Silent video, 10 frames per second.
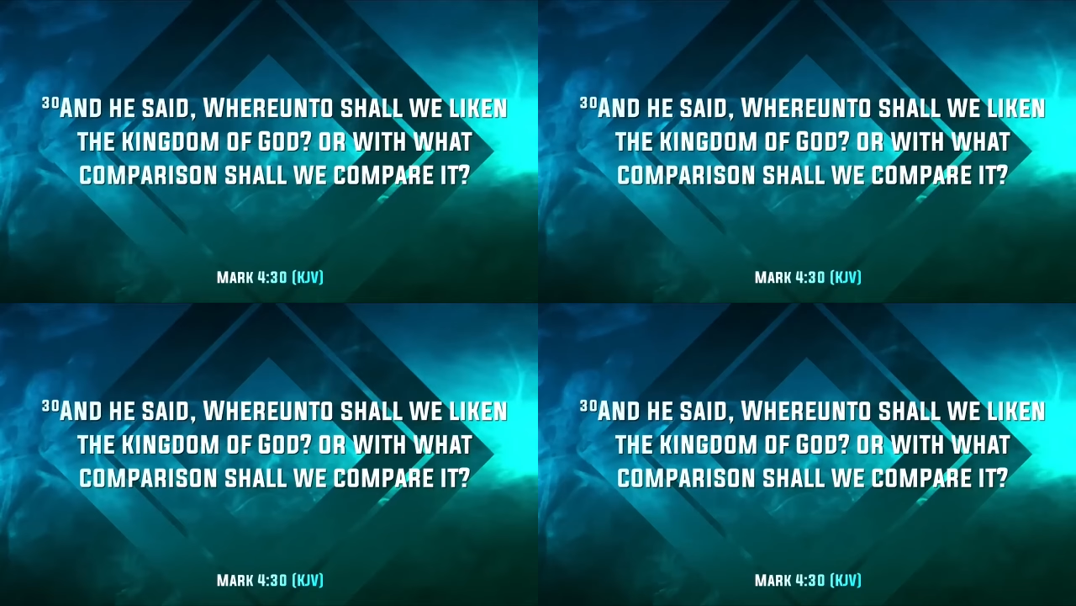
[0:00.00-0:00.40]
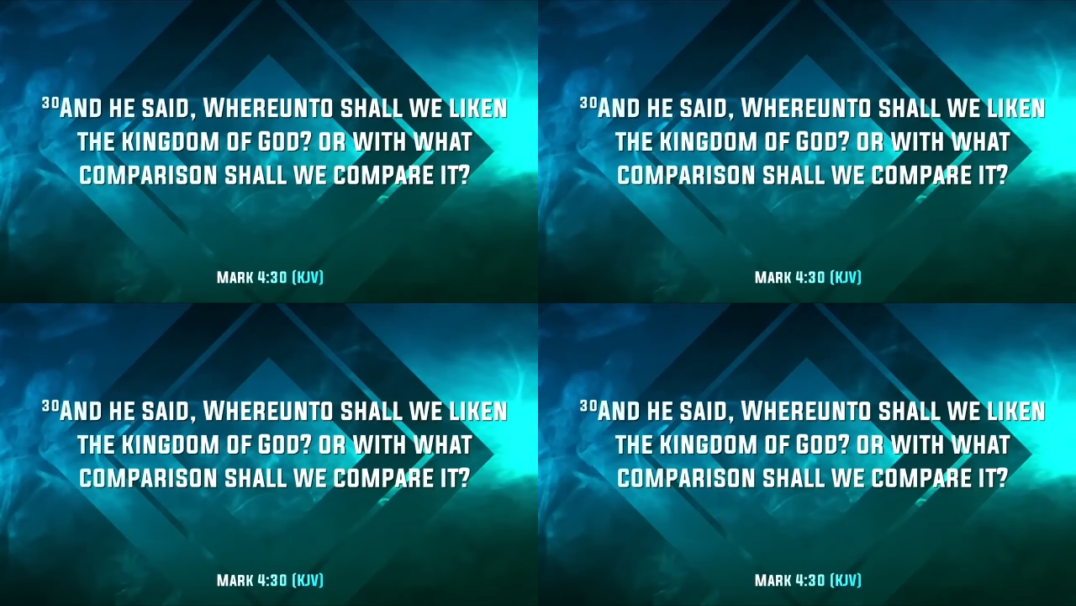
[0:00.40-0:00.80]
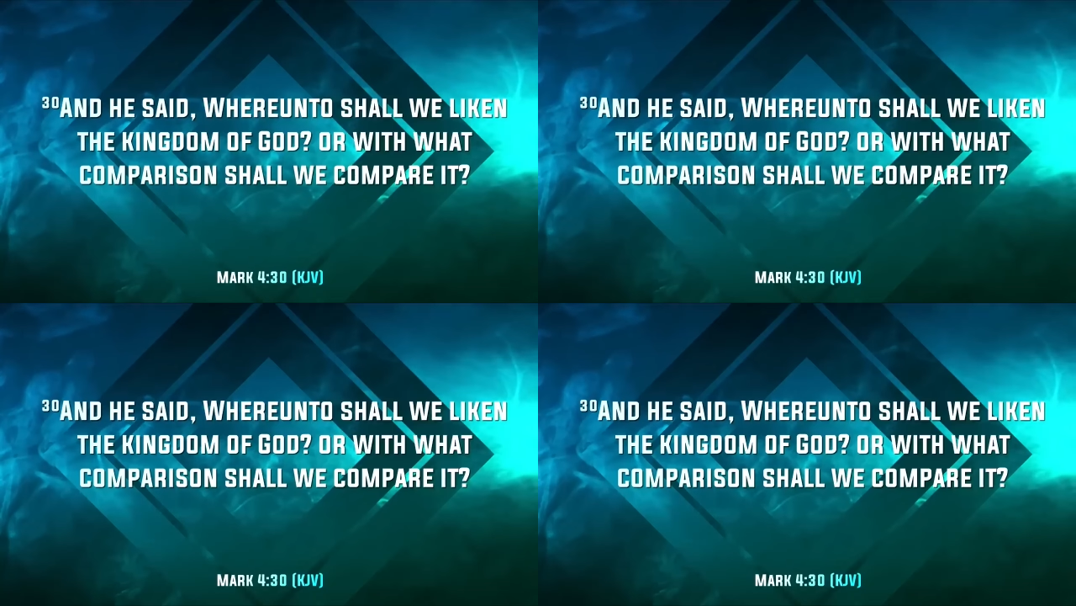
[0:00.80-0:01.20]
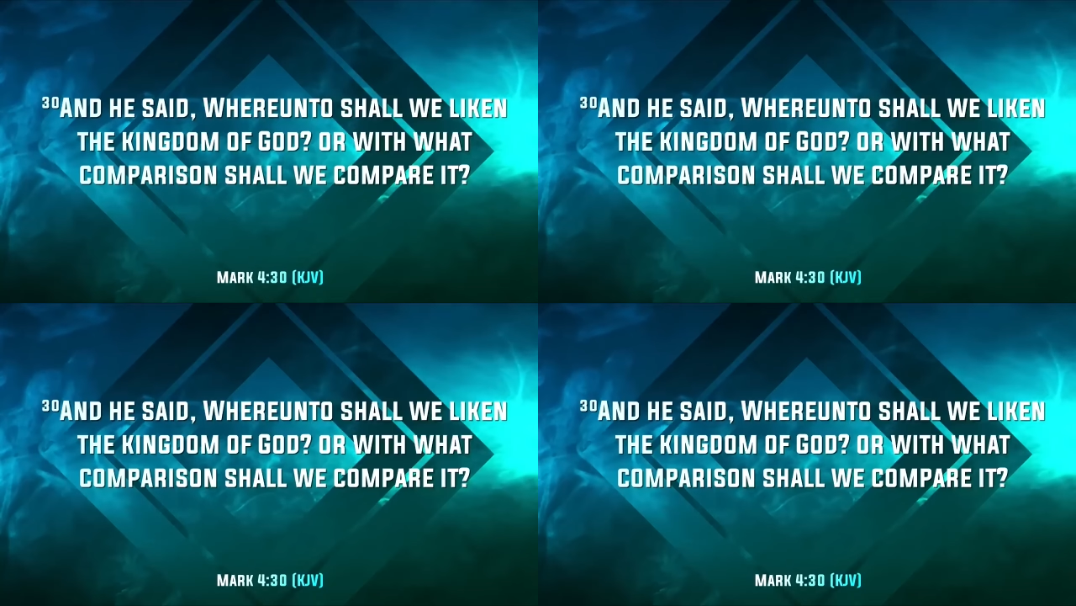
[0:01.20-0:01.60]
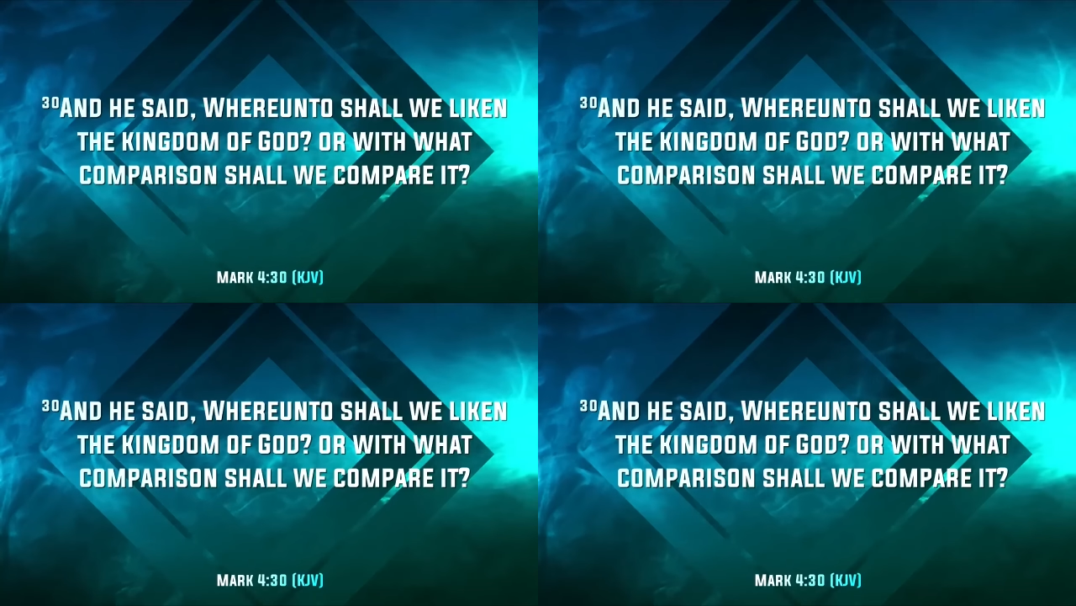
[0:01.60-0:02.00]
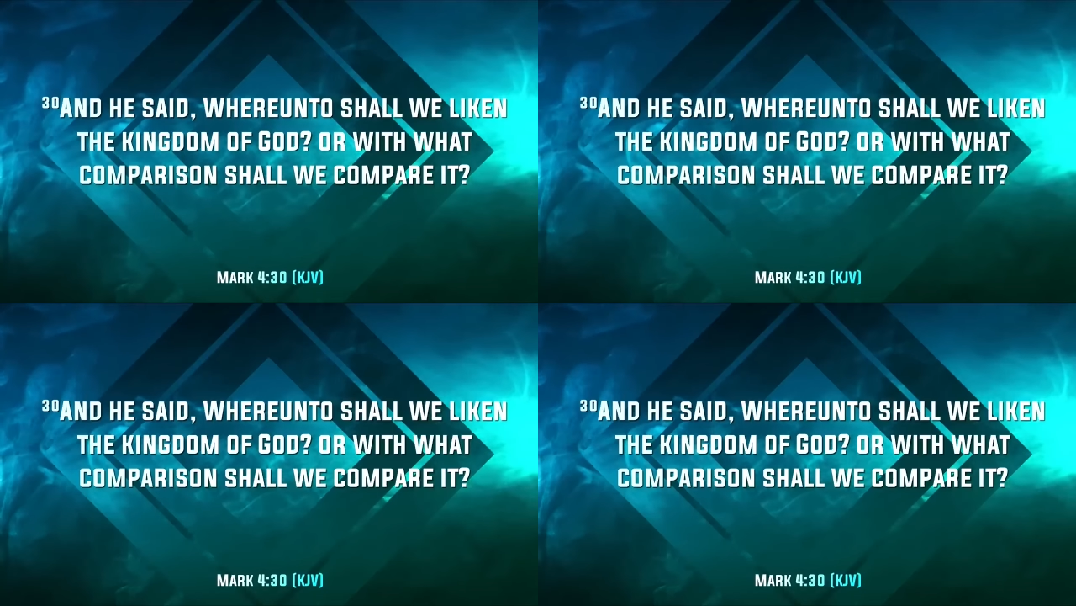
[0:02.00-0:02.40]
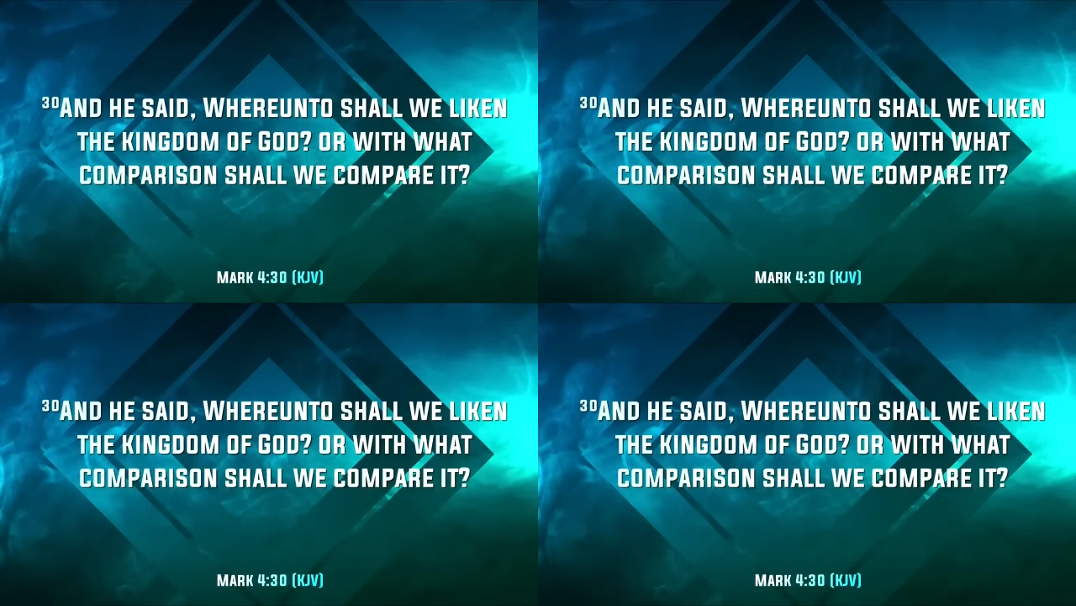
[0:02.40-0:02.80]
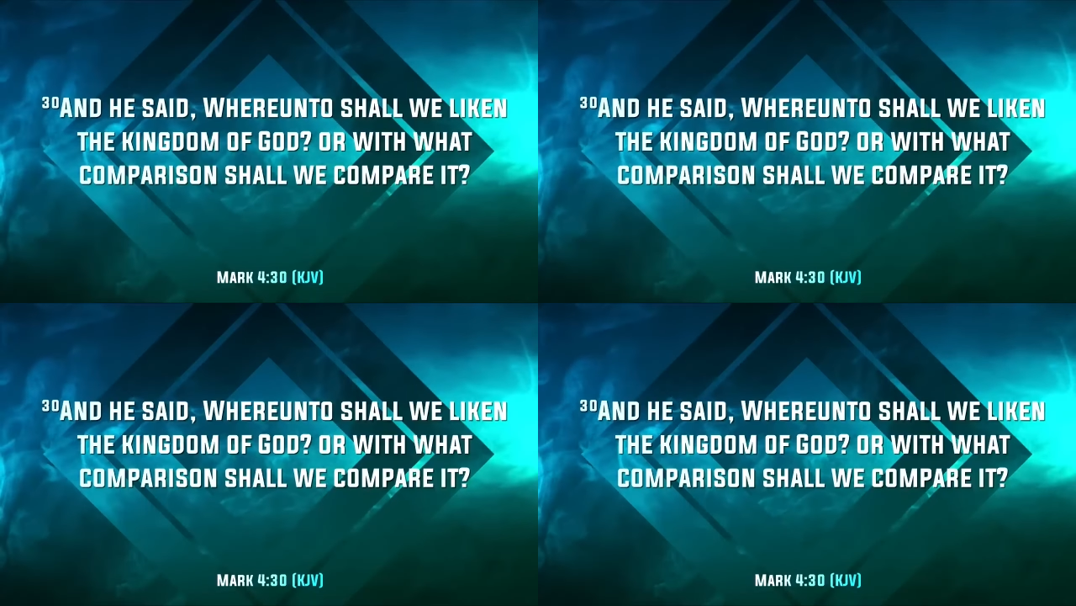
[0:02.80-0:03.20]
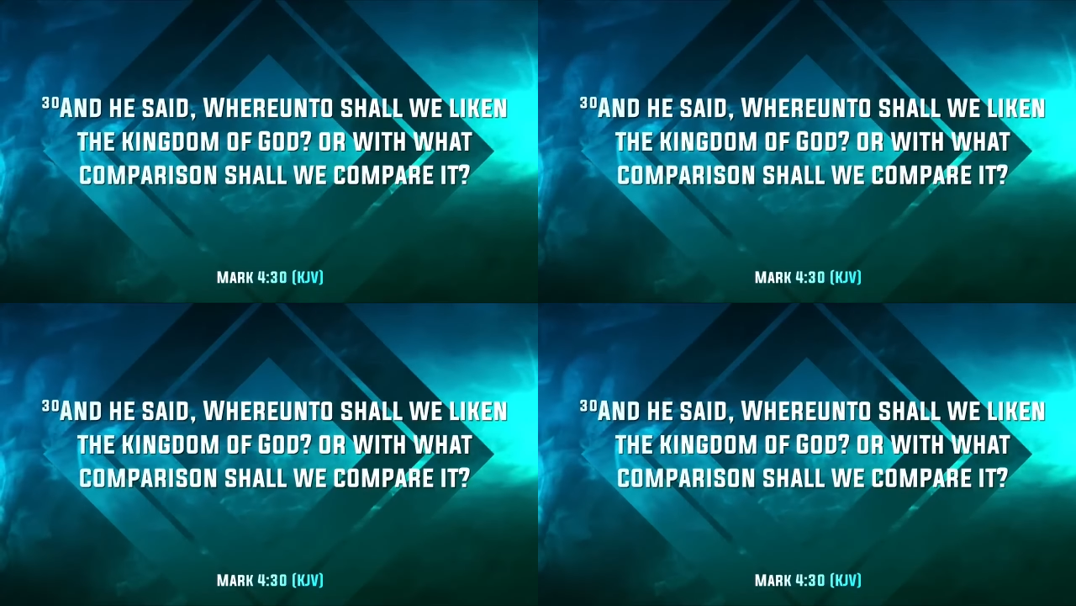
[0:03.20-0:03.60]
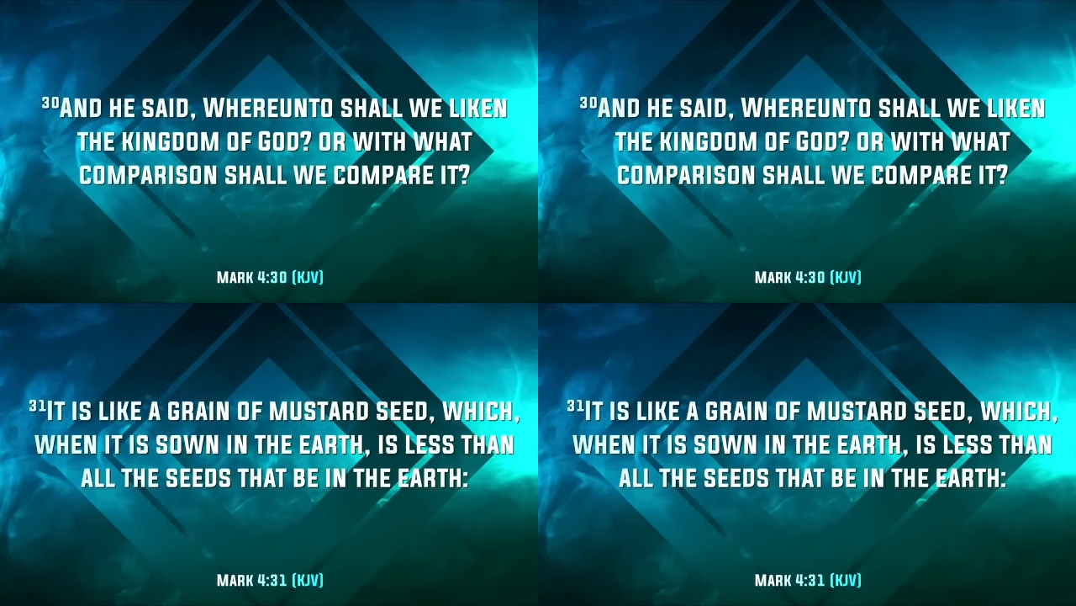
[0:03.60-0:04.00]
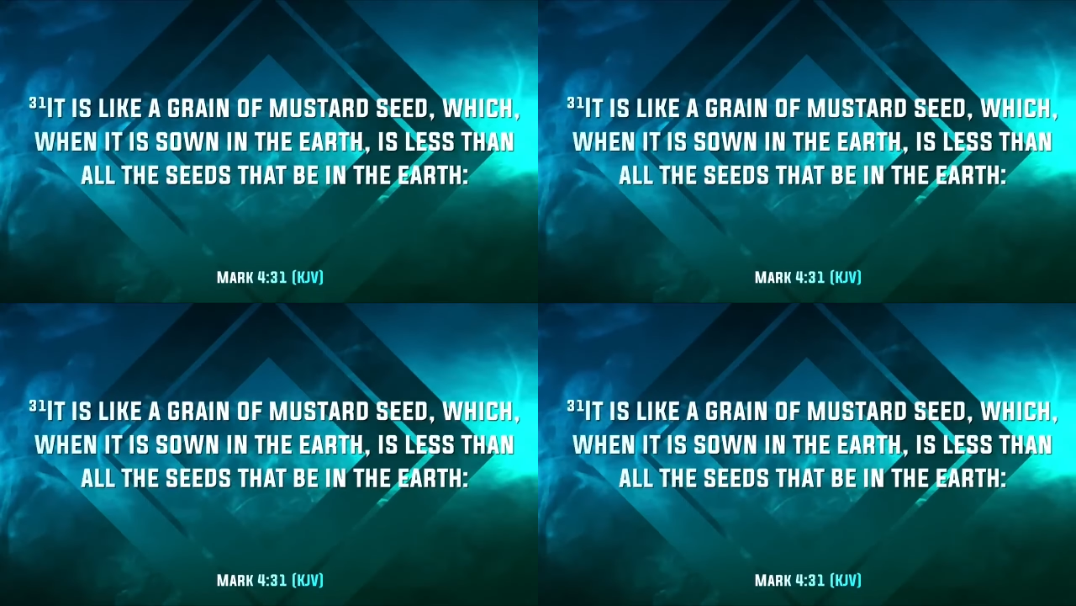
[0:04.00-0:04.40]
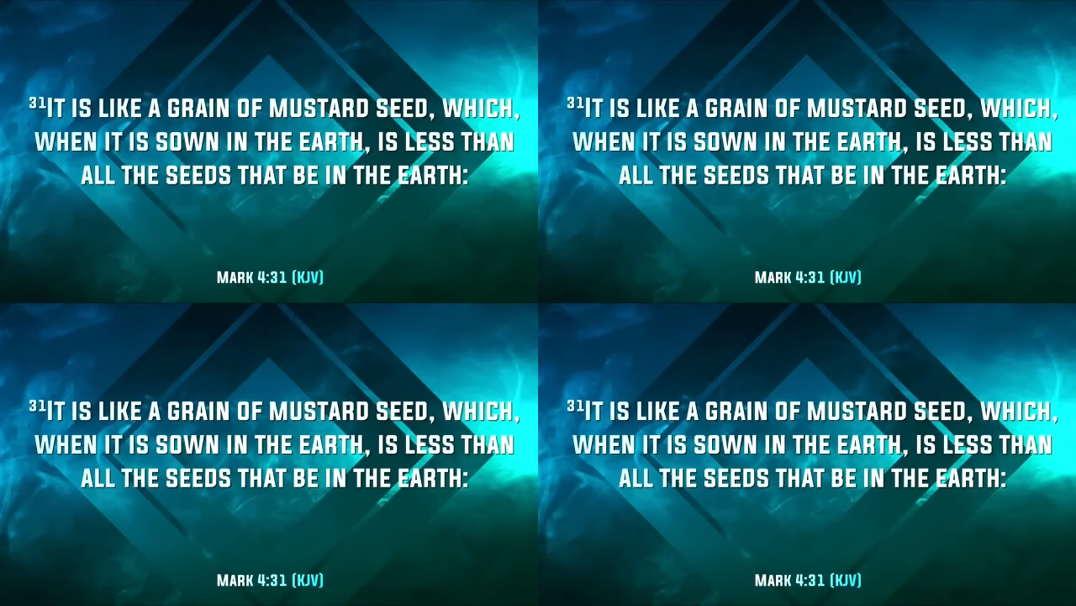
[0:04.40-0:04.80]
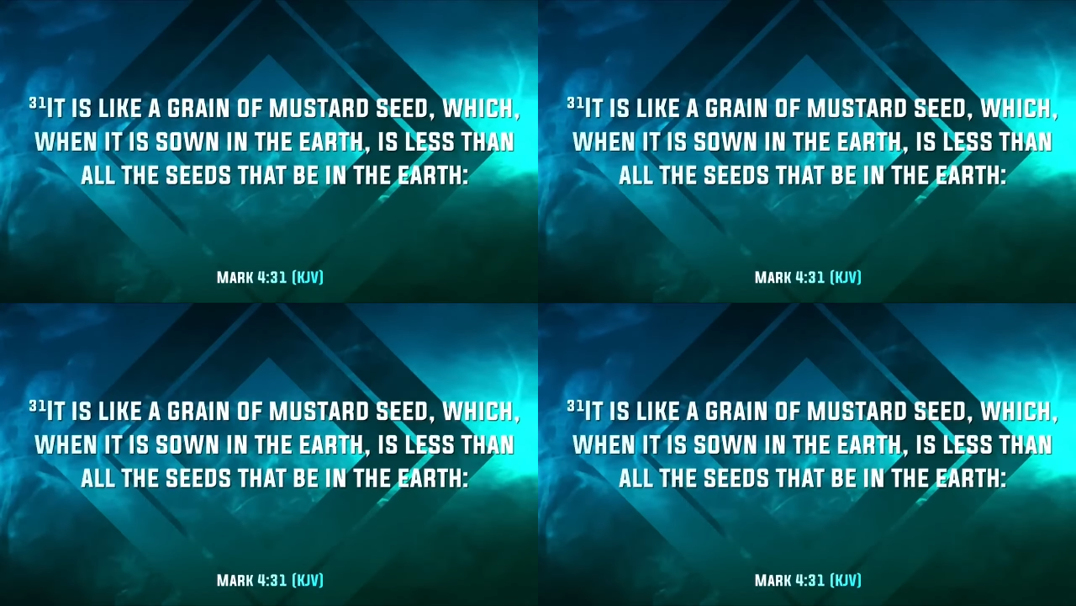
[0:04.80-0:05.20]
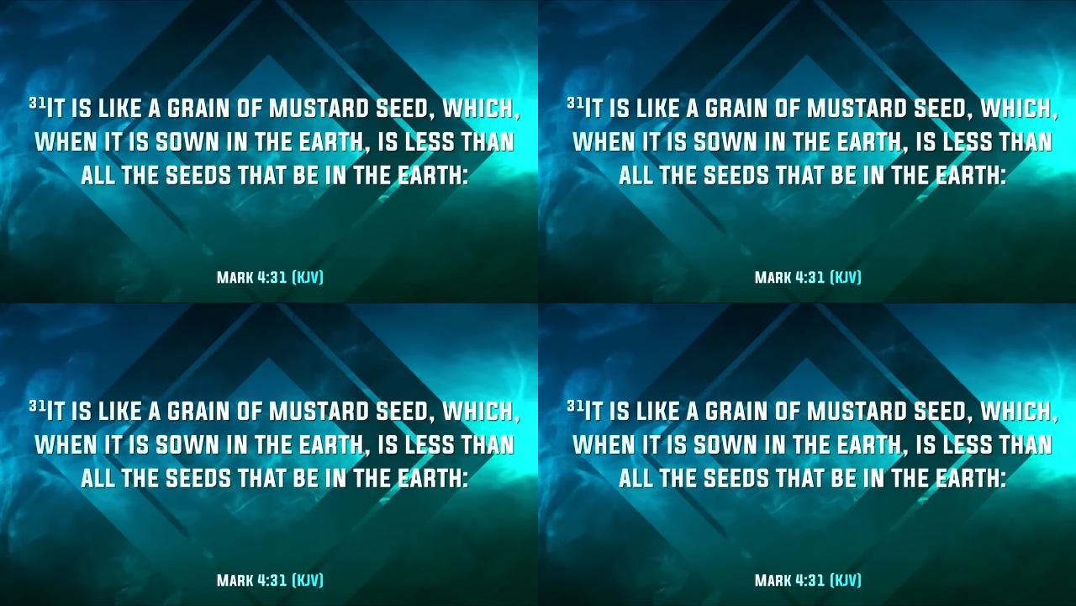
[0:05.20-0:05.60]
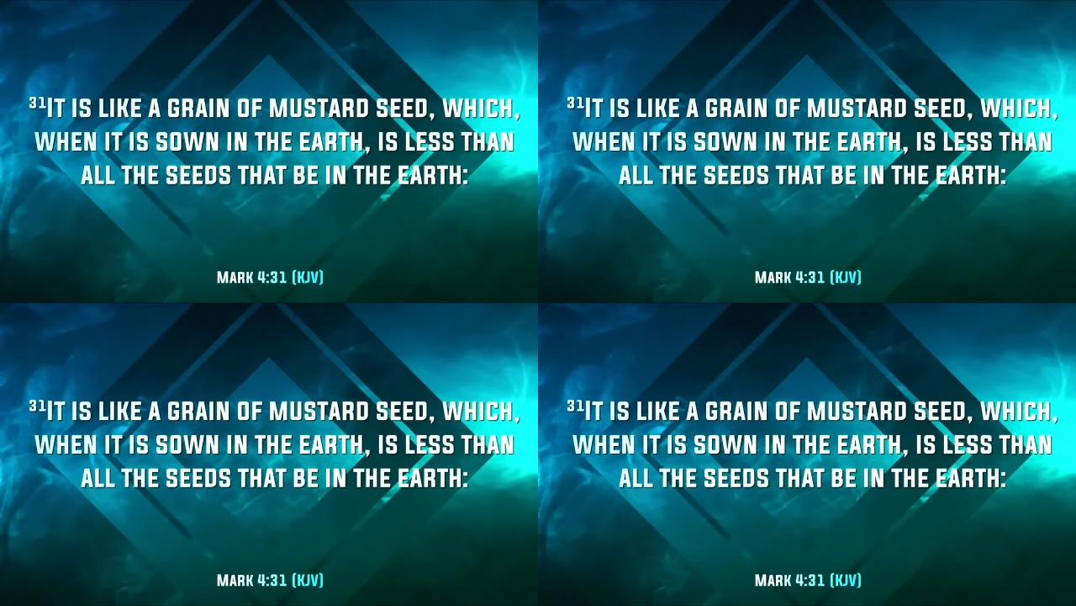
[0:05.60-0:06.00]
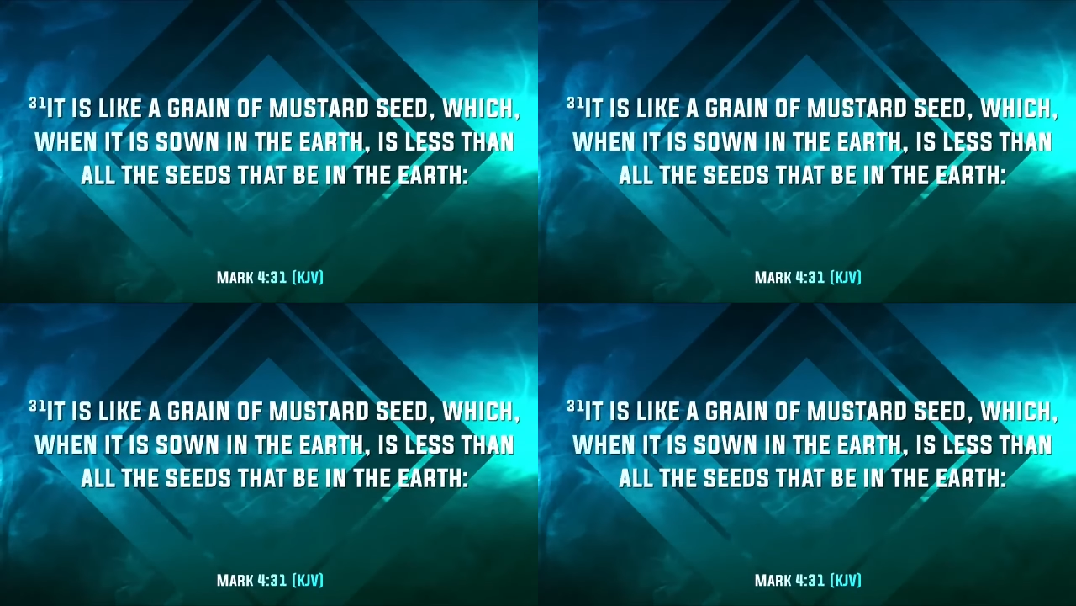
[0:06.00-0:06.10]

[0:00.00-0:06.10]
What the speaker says: [unreadable: no face in view]